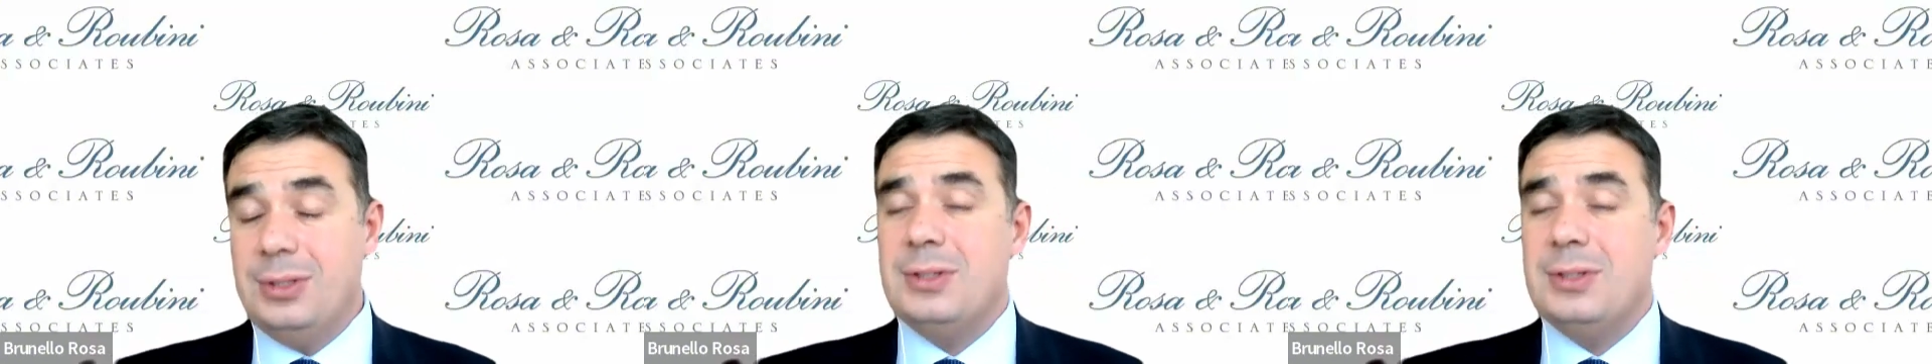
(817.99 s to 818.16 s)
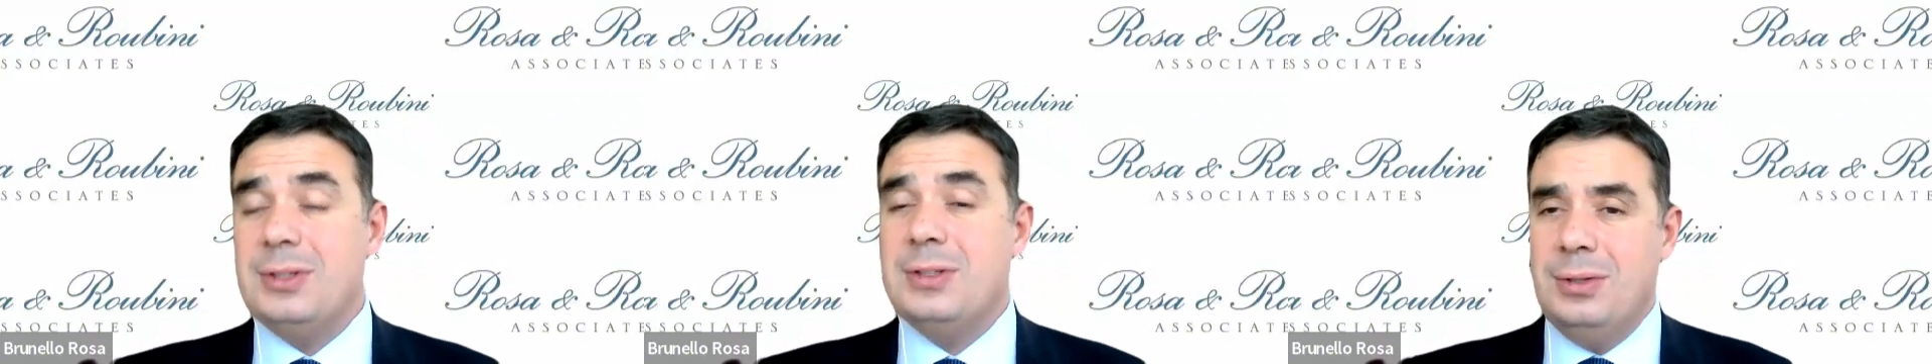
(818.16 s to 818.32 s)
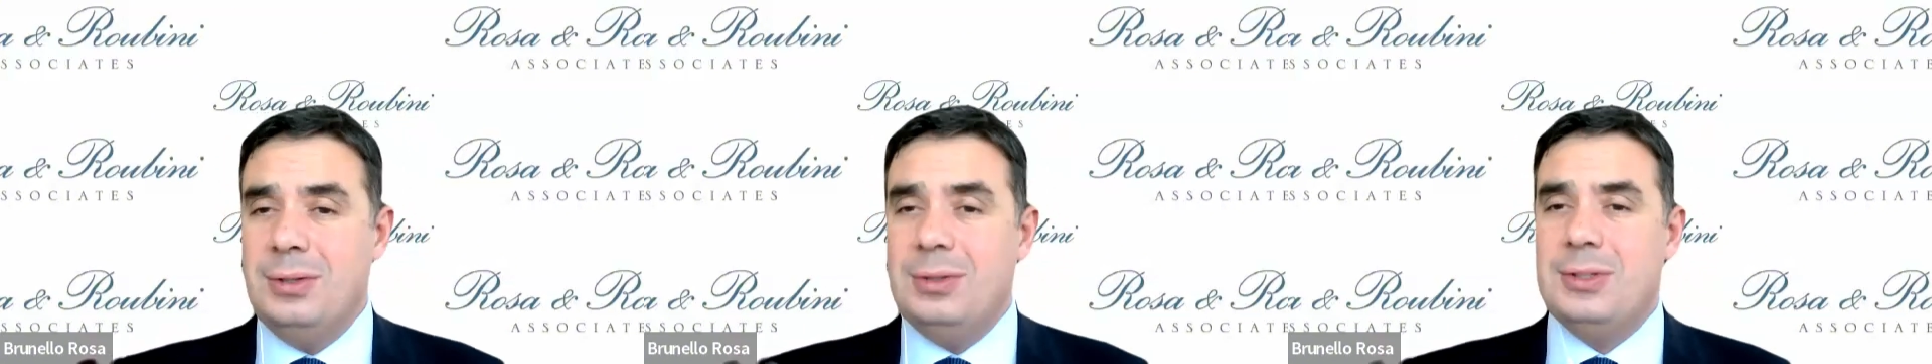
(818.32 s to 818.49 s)
So,
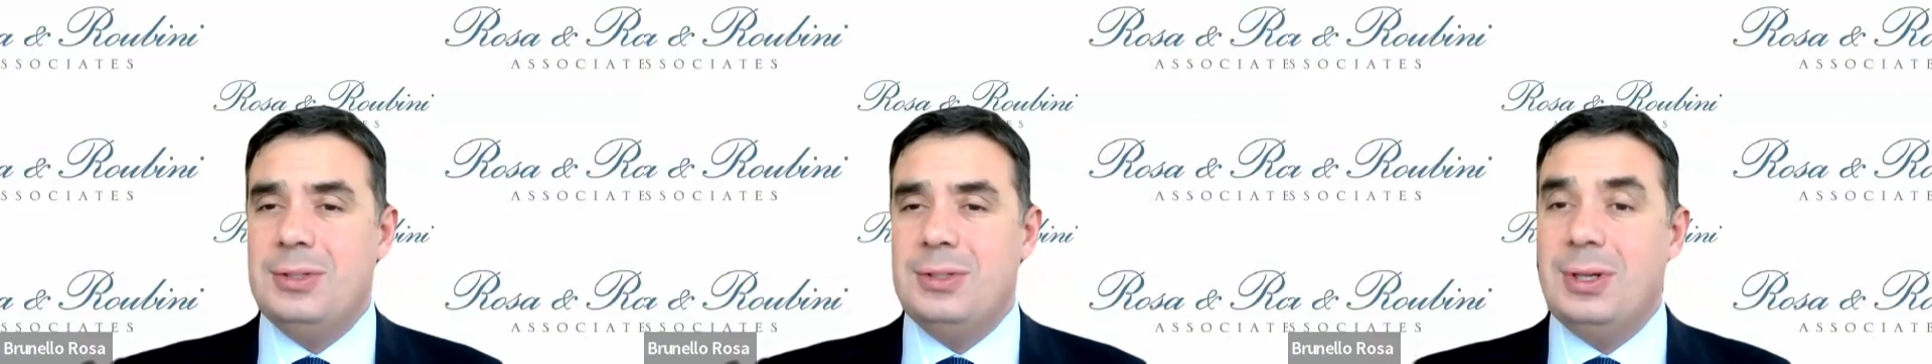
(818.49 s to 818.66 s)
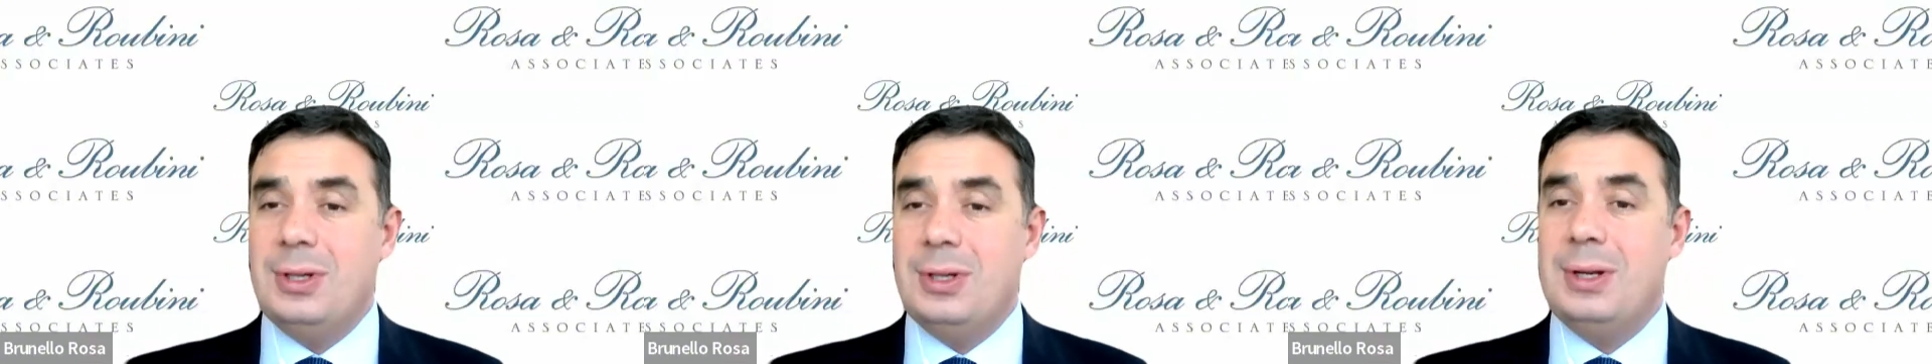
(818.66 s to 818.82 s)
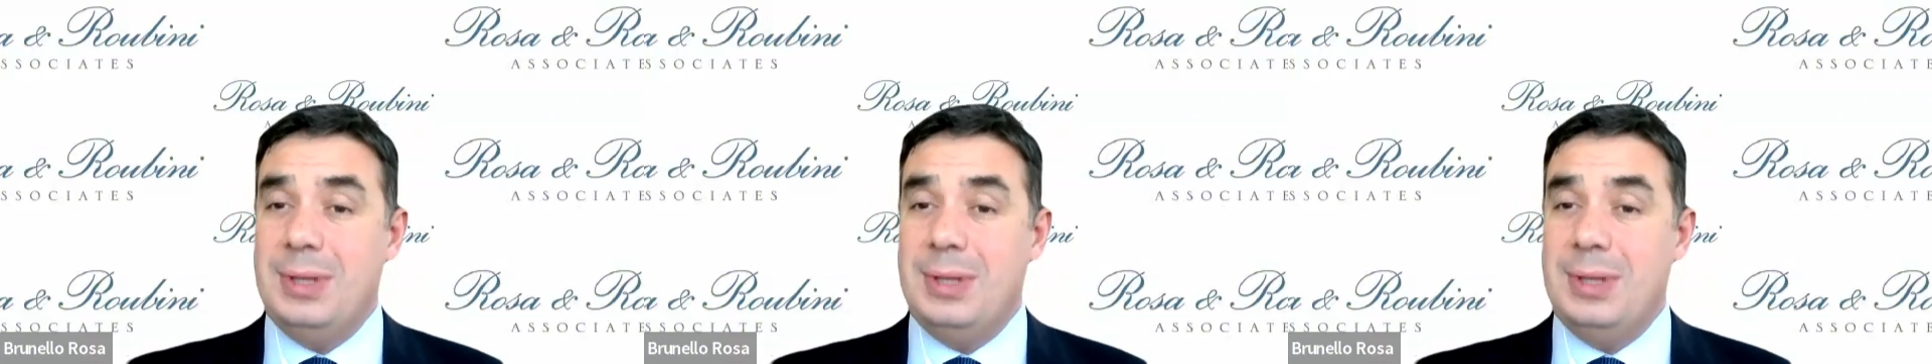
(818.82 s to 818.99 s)

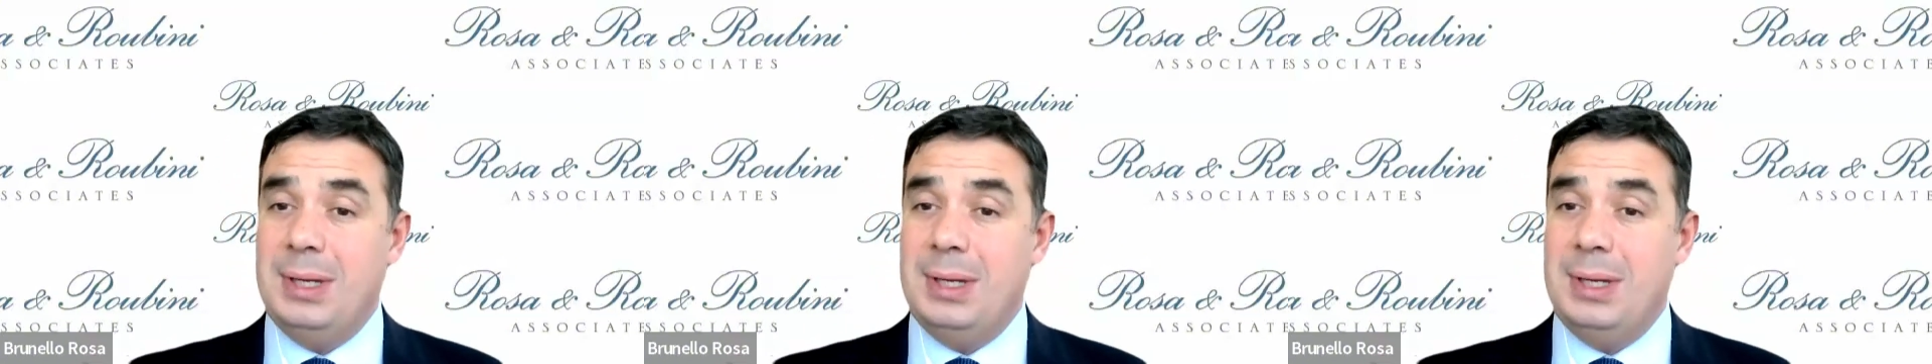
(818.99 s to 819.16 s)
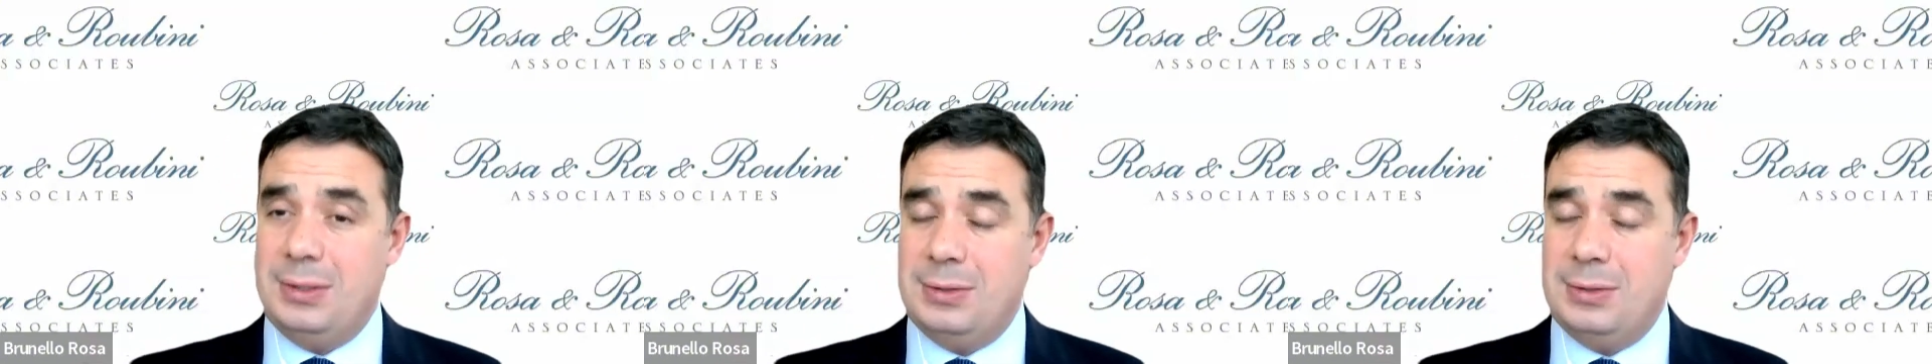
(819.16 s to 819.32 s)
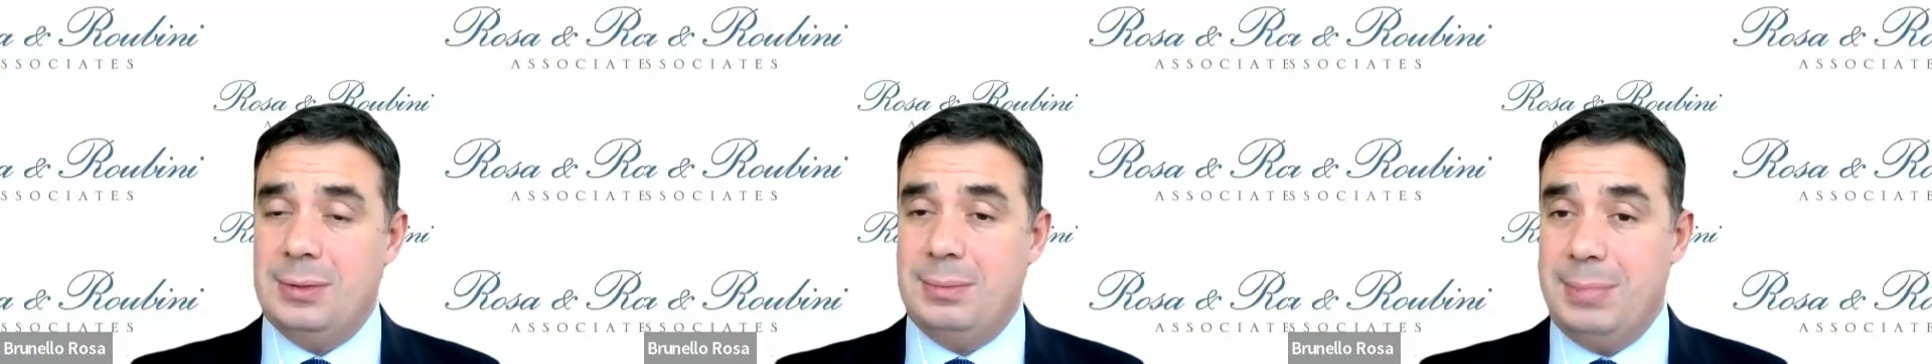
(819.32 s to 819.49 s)
it's going to be a
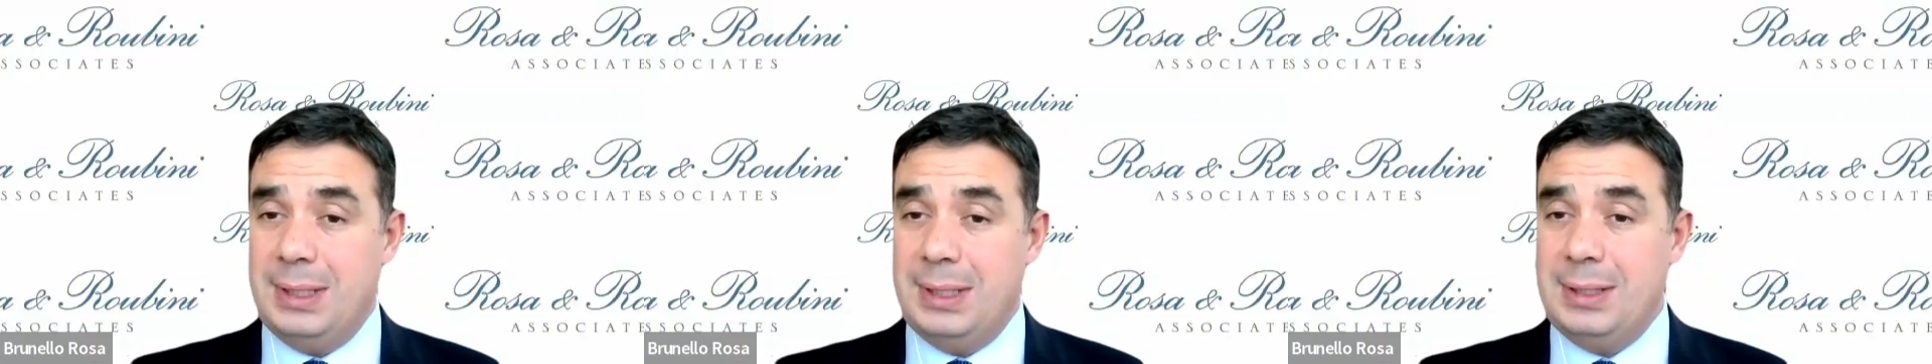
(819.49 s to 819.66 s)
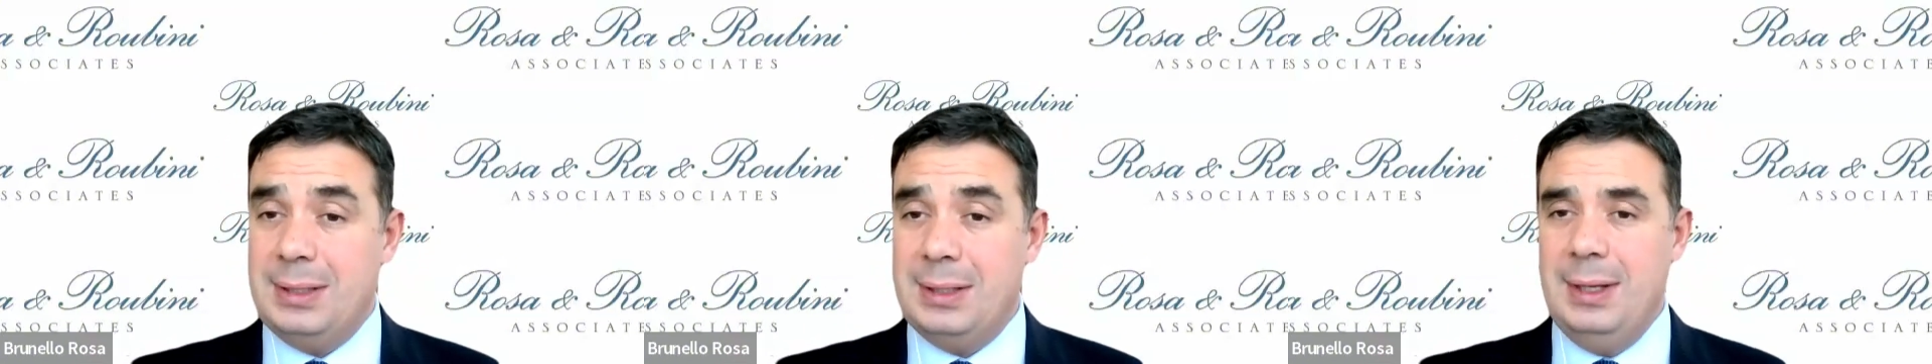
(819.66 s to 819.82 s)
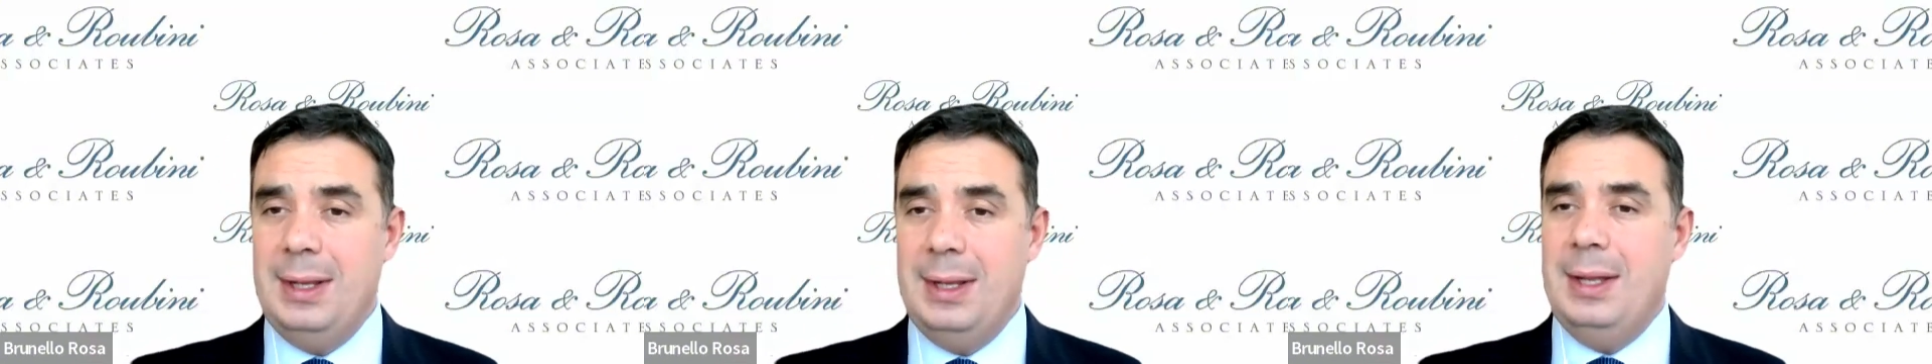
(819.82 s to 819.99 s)
mixture,
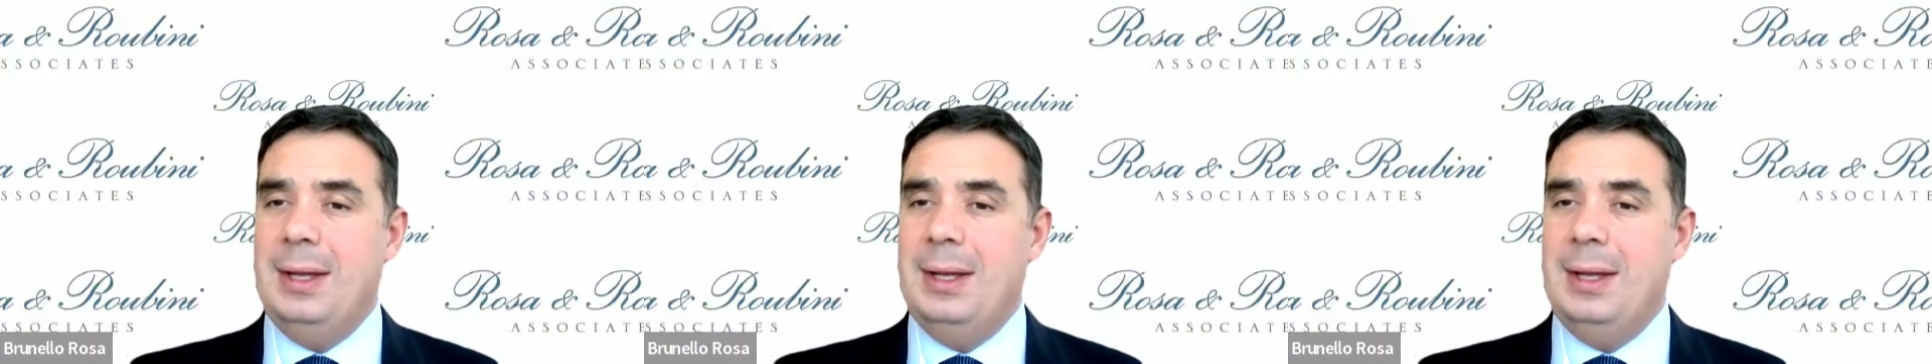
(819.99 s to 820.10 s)
but